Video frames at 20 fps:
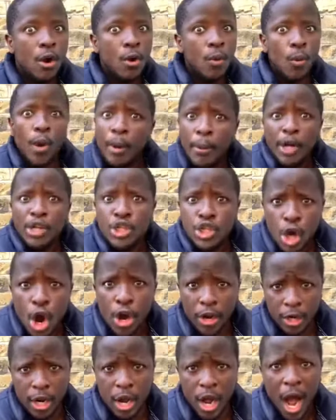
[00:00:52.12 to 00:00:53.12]
what about
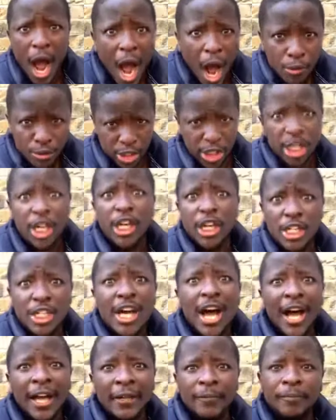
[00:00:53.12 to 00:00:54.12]
John? How's he going to
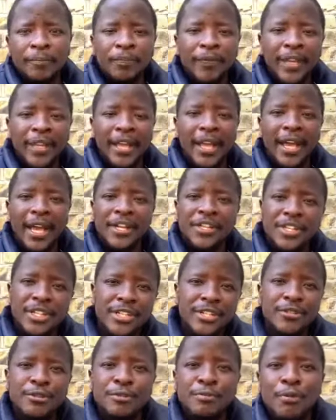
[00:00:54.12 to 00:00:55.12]
die? And
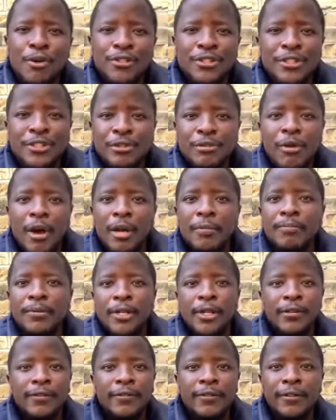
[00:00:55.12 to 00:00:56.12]
Jesus' response is quite
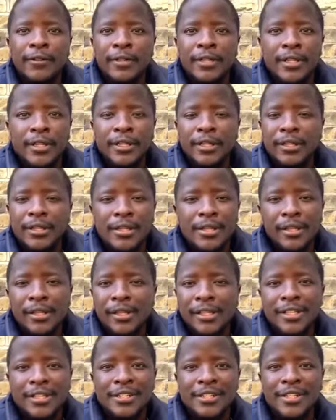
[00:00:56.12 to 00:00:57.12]
beautiful.
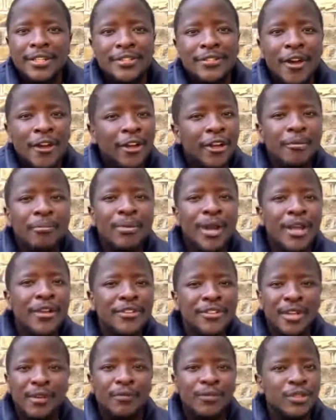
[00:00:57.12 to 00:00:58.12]
He says, don't compare
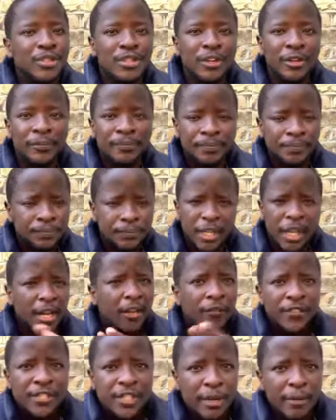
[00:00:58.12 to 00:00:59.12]
yourself with John. And
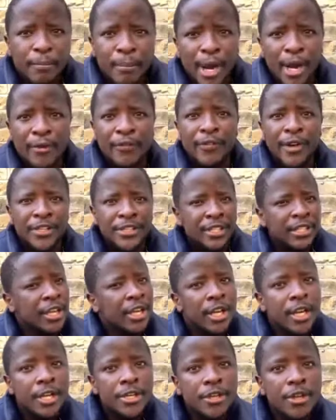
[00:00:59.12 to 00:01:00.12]
obviously, I'm paraphrasing.
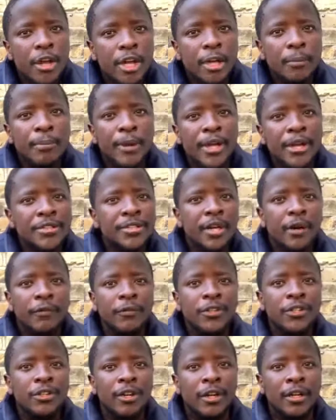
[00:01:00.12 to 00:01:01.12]
Don't compare yourself
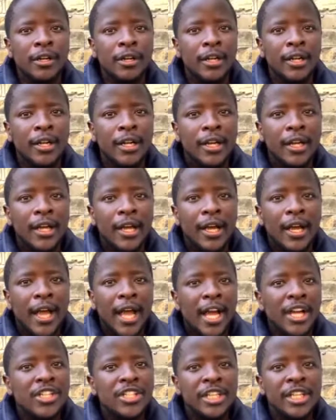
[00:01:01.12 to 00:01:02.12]
with John.
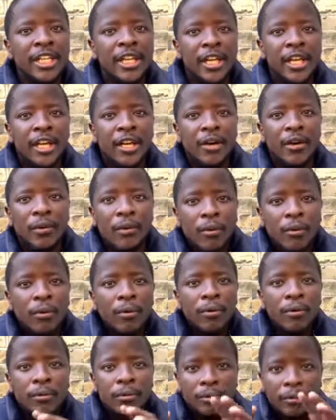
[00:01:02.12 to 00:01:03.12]
Actually,
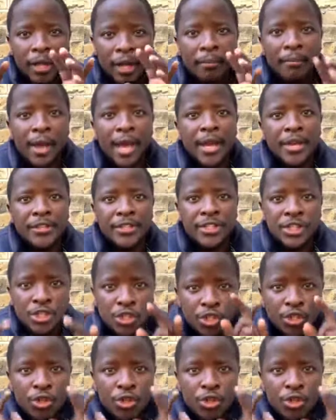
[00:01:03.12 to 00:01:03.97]
all that matters is